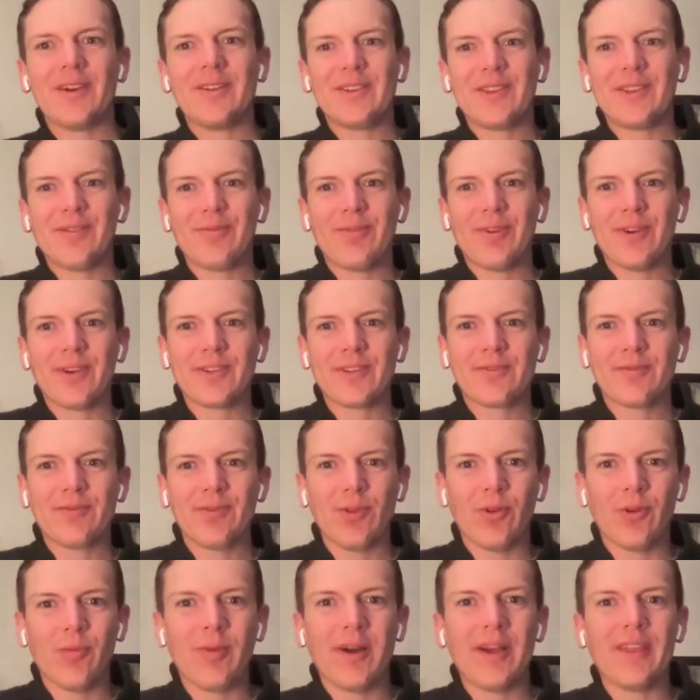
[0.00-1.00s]
go into the
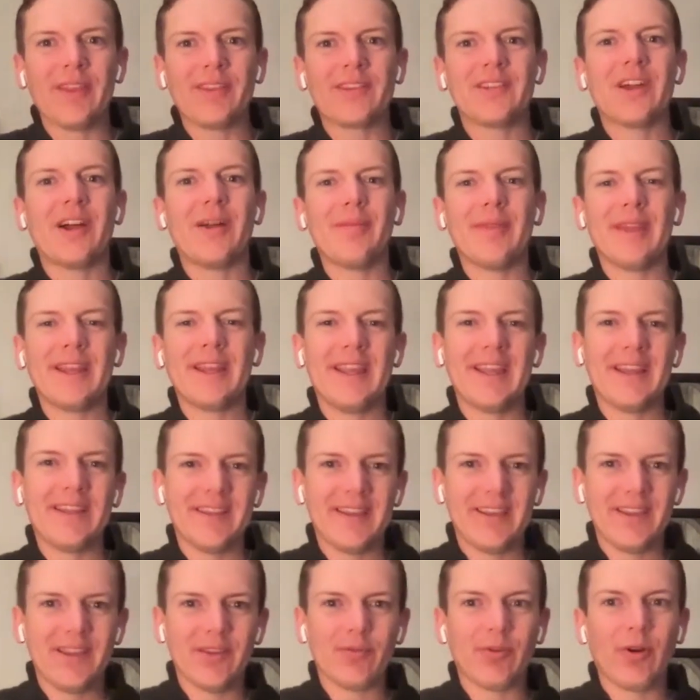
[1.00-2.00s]
first floor. By the time they
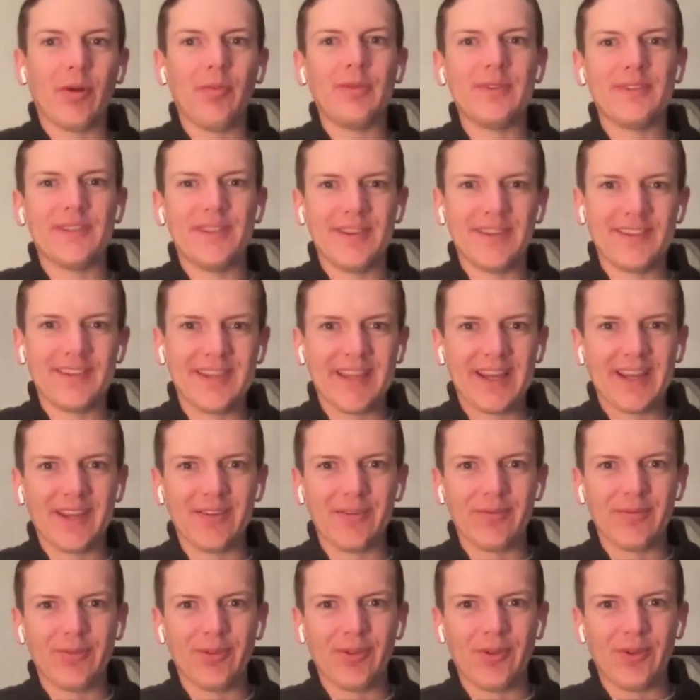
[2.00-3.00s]
get there, the robber's in the
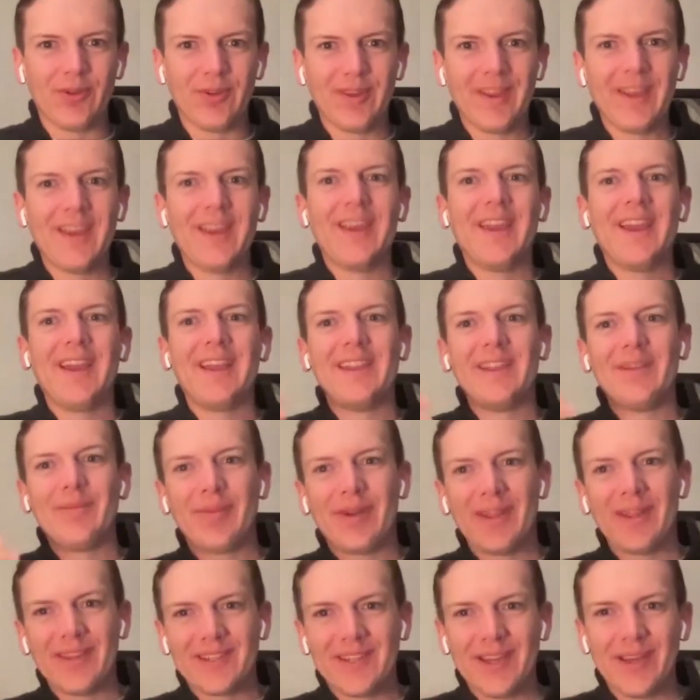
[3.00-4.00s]
second floor. And
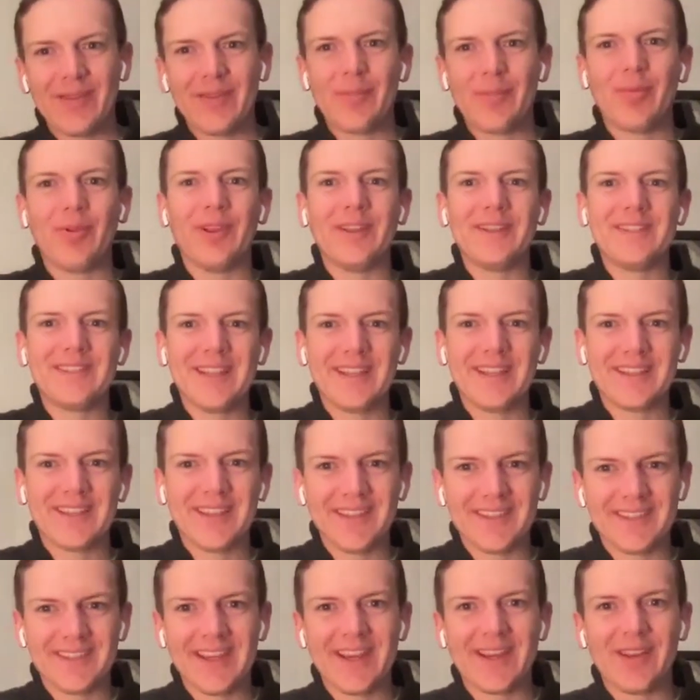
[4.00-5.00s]
then by the time the police get
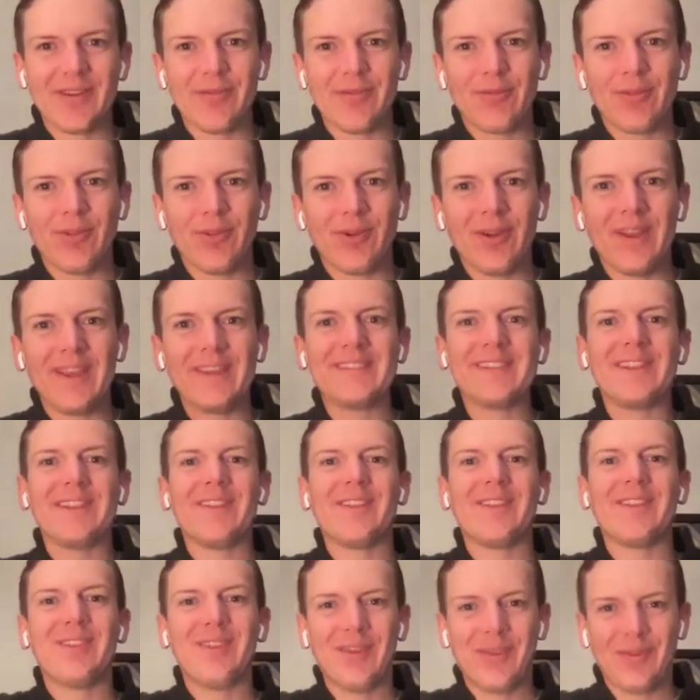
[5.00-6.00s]
to the second floor, he's
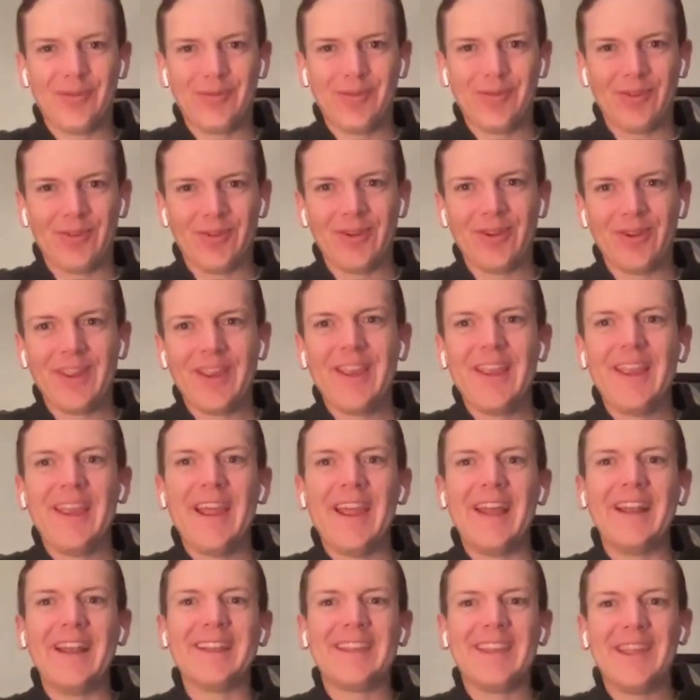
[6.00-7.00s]
in the third floor.
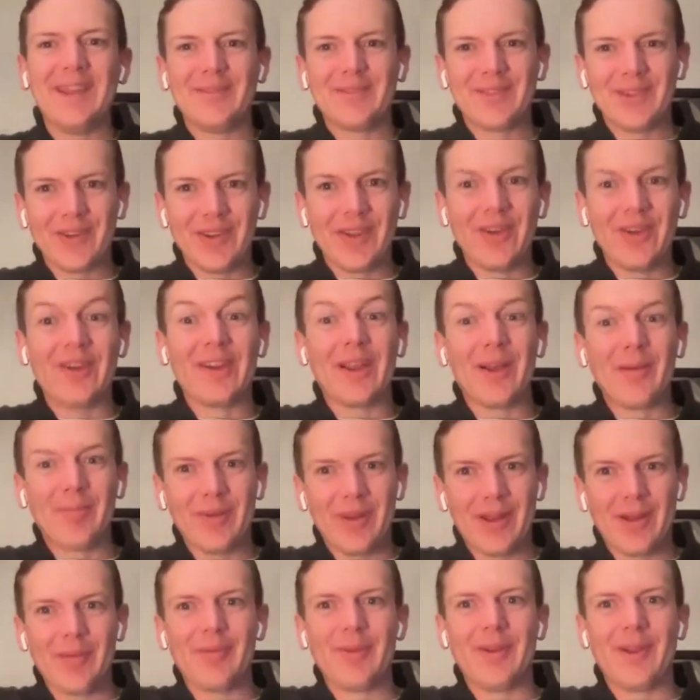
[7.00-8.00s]
And it keeps on going
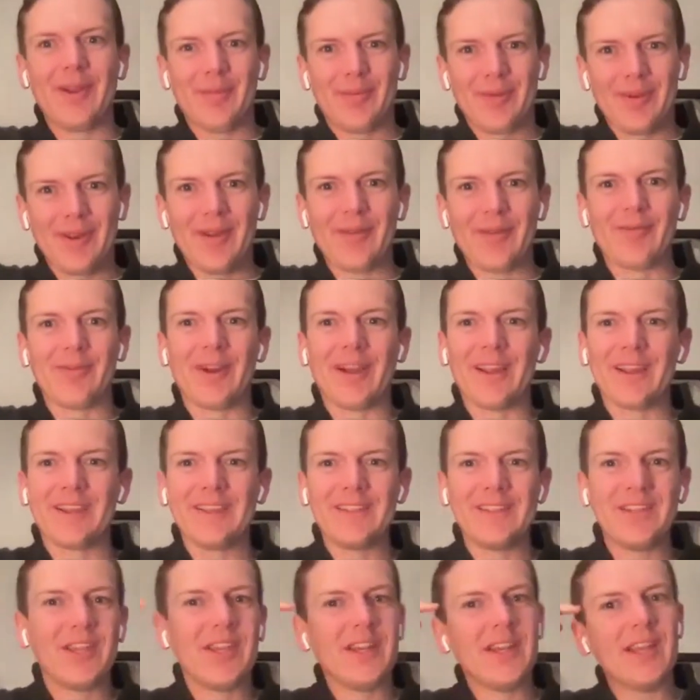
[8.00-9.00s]
up and up and up and up, right?
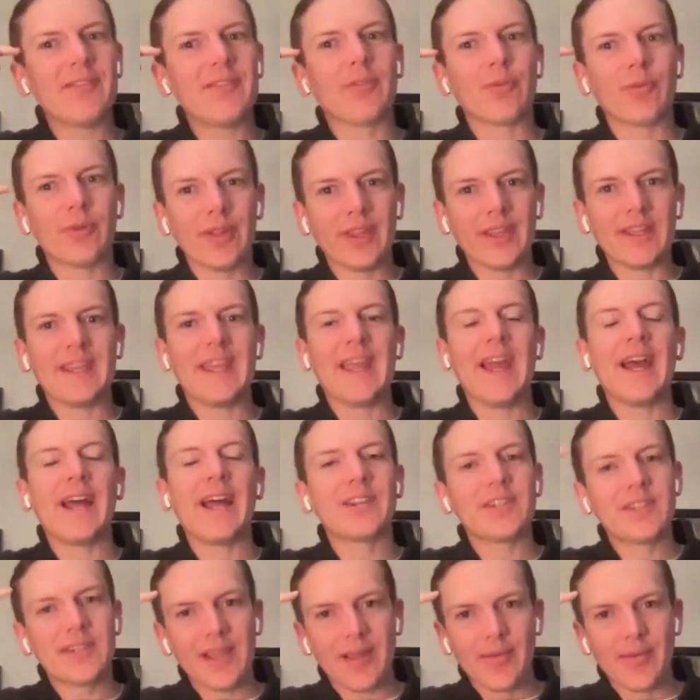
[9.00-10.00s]
Because you can never really
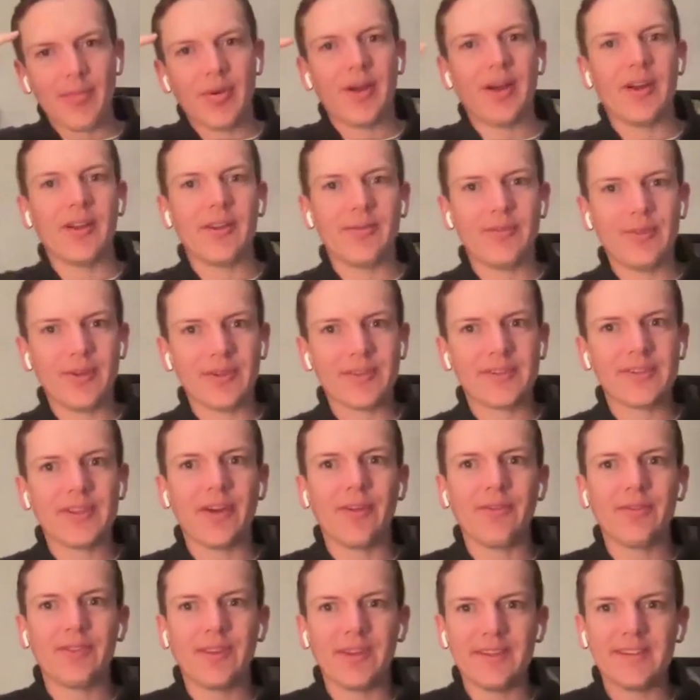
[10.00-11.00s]
catch that part of
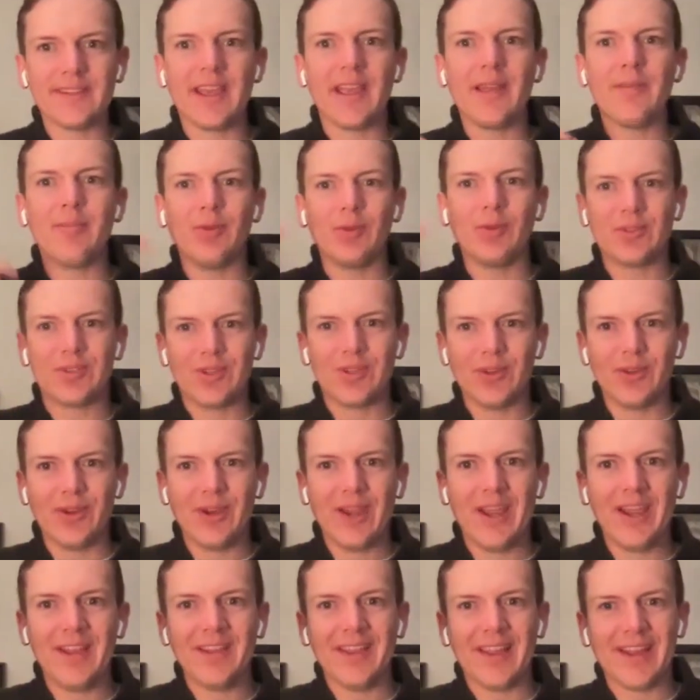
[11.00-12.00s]
yourself that is able
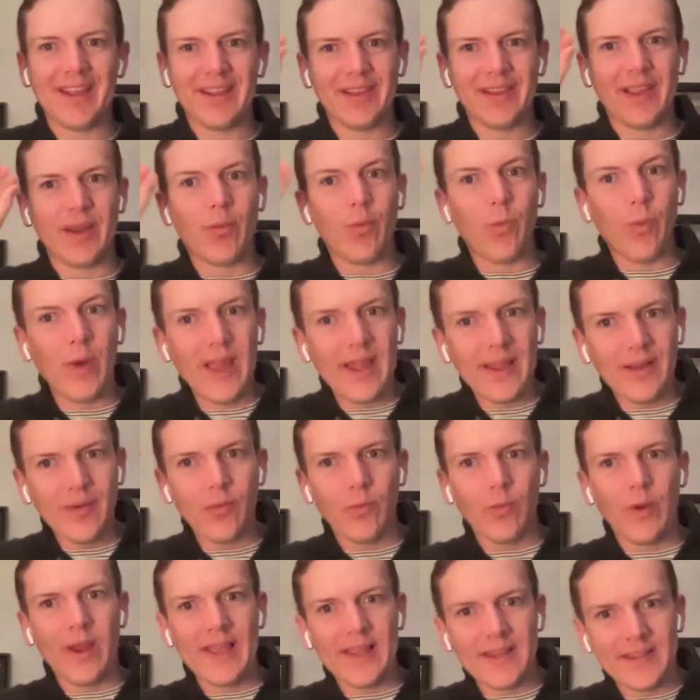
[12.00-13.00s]
to, like, like
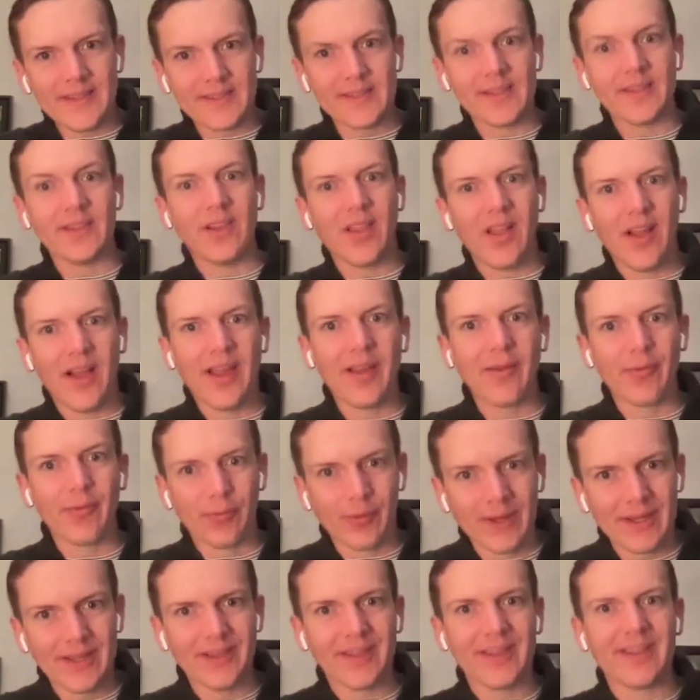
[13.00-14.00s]
where where does it lie
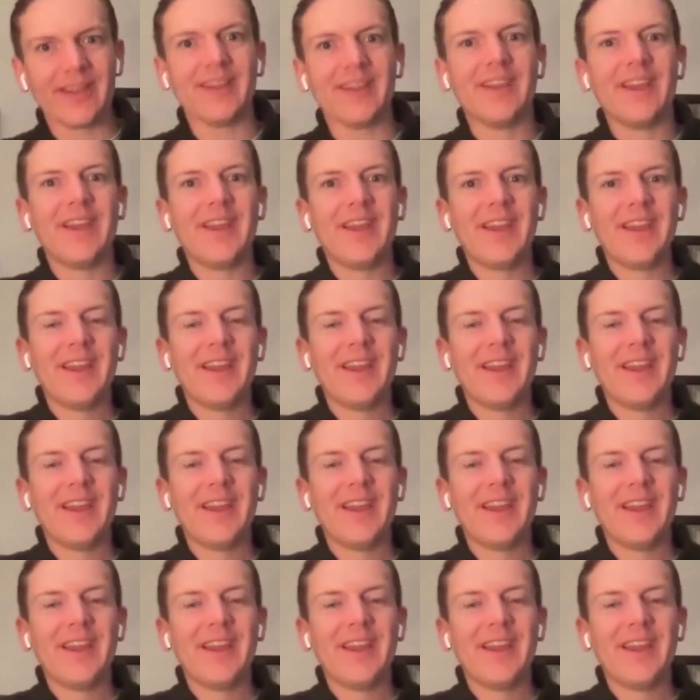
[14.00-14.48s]
really?